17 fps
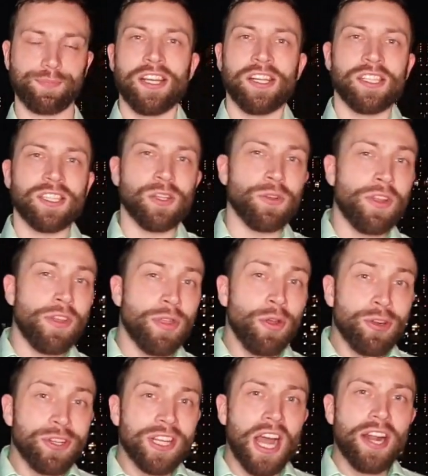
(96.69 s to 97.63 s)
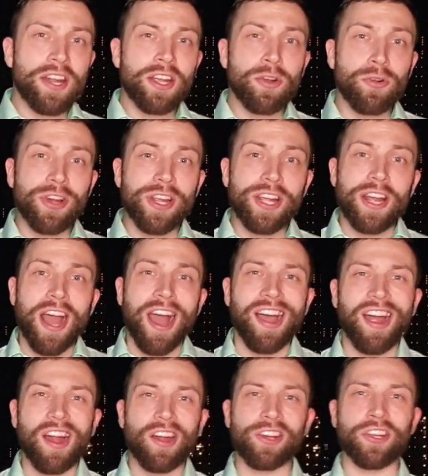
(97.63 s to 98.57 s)
So the third category
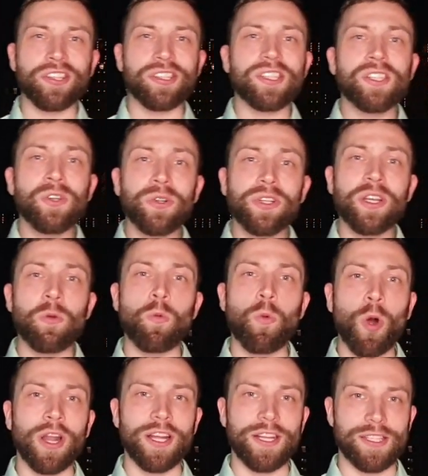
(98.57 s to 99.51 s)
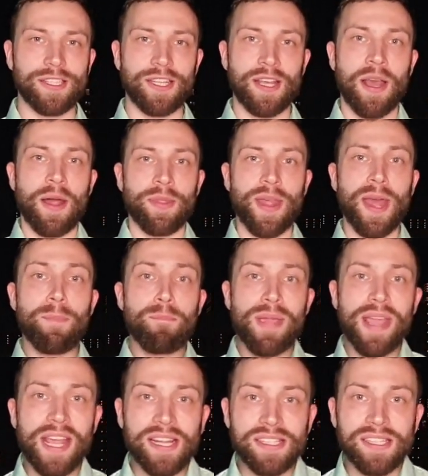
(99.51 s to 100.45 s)
are custodial wallets. That
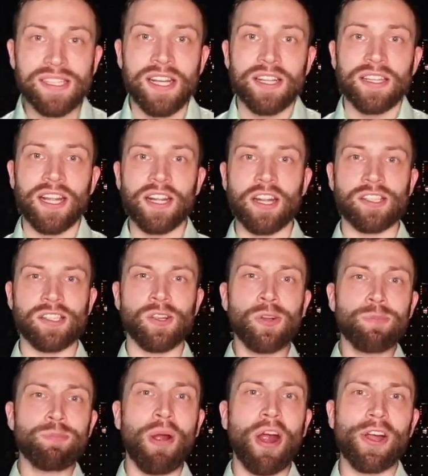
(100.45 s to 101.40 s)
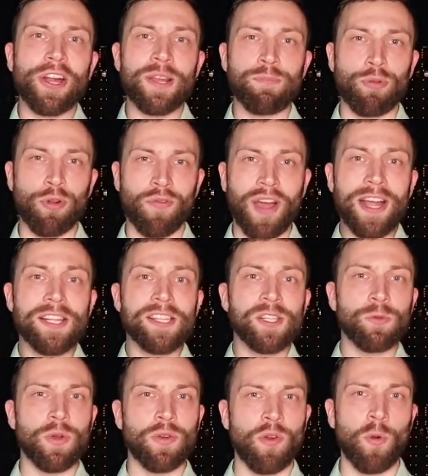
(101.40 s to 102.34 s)
means that a third party provides you
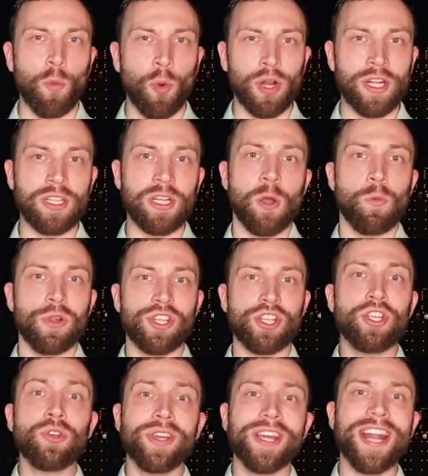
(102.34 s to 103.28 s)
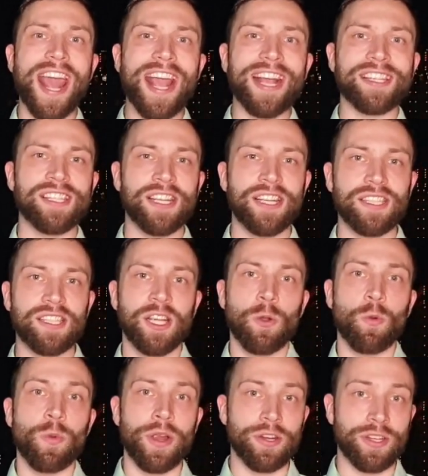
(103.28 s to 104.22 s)
with a wallet which you can access
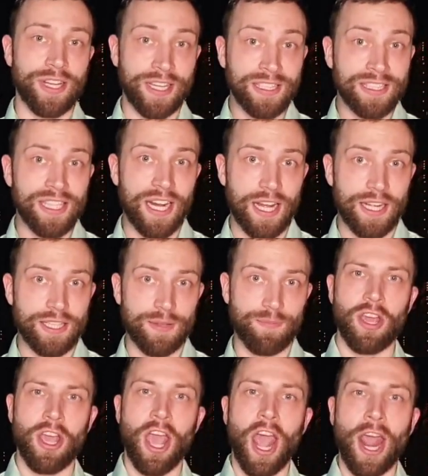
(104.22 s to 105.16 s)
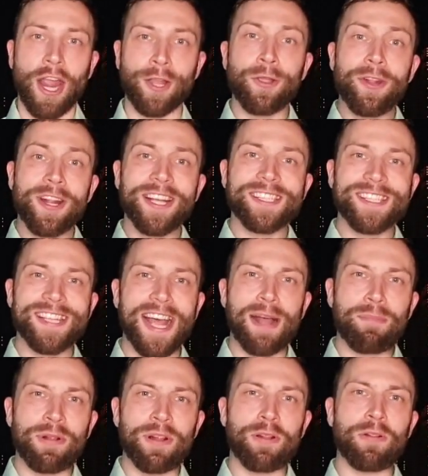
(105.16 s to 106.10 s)
via the internet. A good
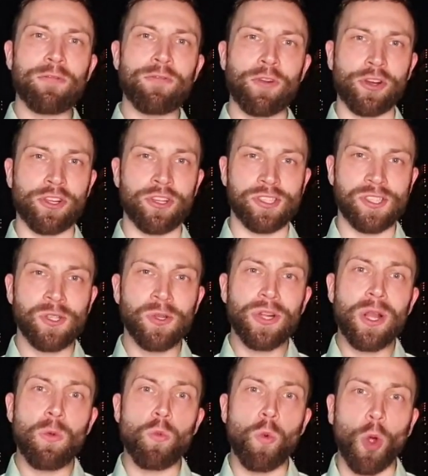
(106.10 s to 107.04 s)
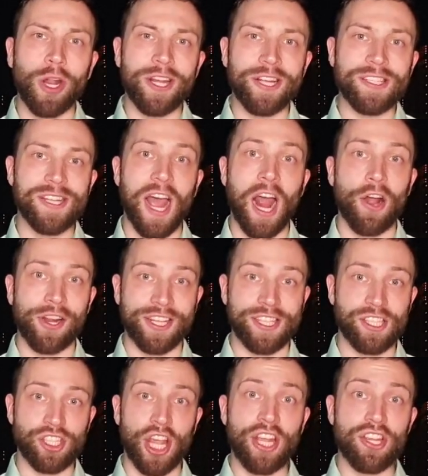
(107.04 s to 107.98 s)
example for custodial wallets are
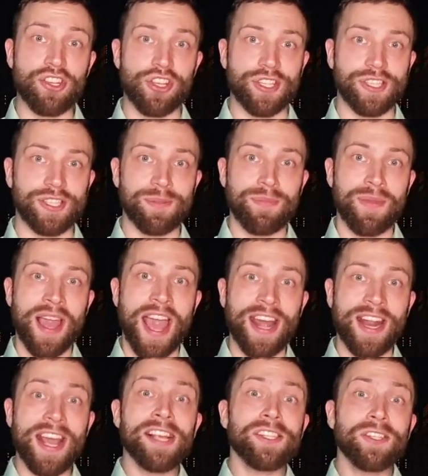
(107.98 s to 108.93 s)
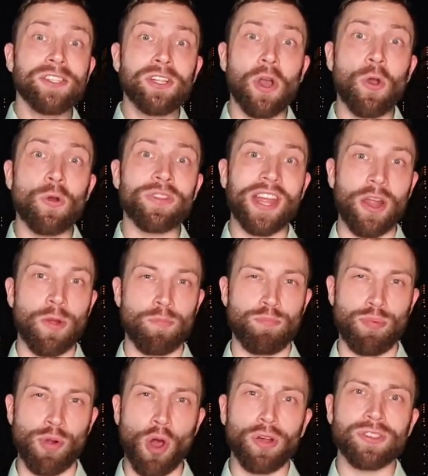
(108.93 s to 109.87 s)
exchanges. And as you know, they are
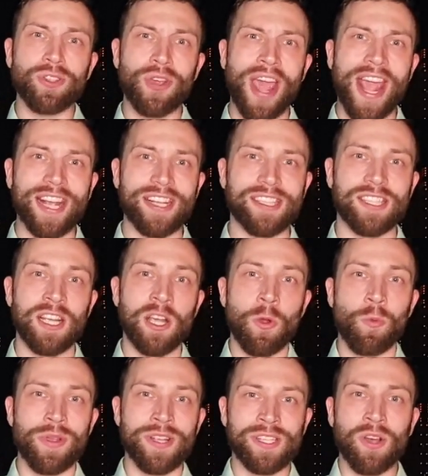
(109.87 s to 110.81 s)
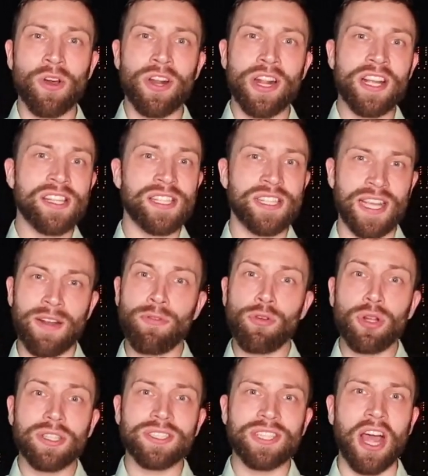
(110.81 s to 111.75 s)
prone to hacks. We saw that
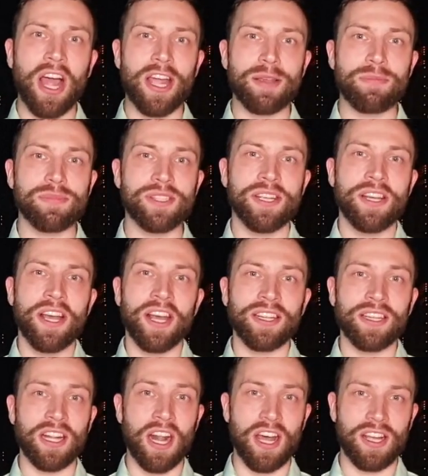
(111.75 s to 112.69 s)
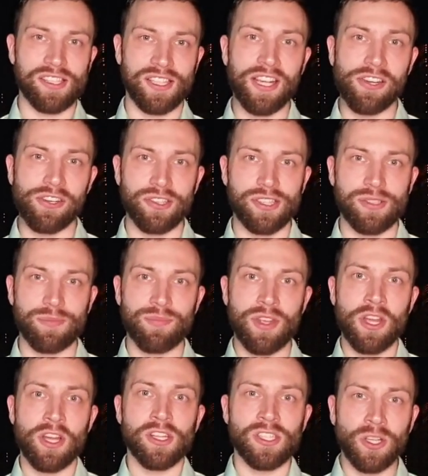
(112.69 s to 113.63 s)
several times in the last years.
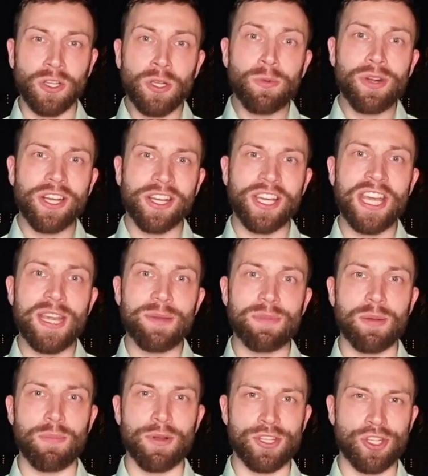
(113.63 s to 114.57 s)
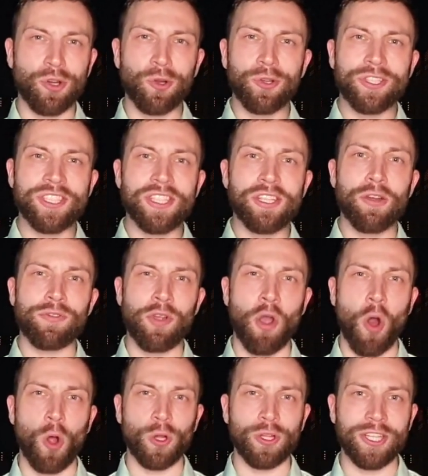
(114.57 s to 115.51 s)
So you want to keep the majority of your
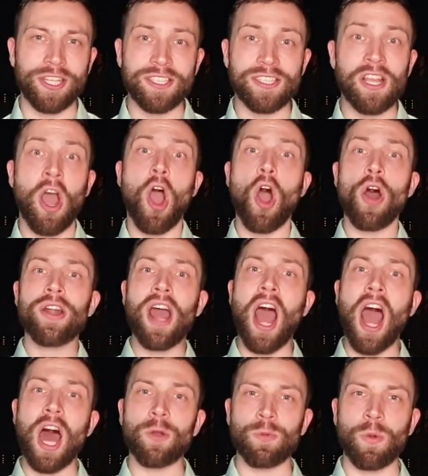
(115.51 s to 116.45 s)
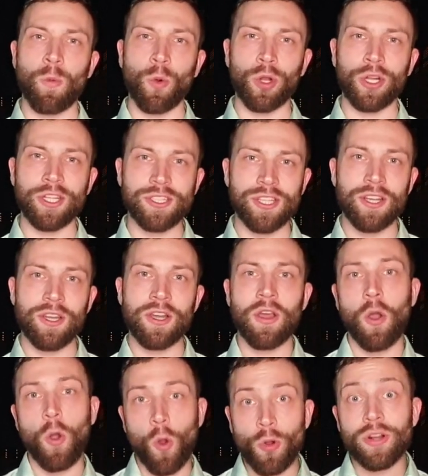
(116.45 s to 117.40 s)
holdings on a hardware wallet
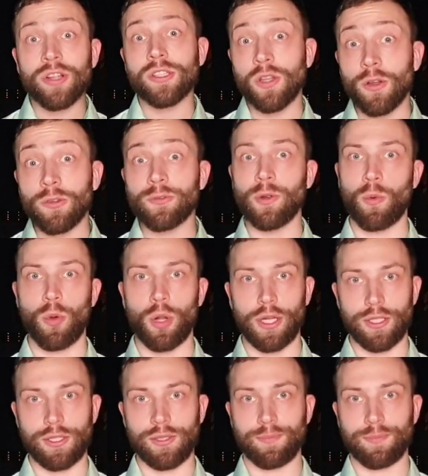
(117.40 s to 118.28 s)
or a software wallet.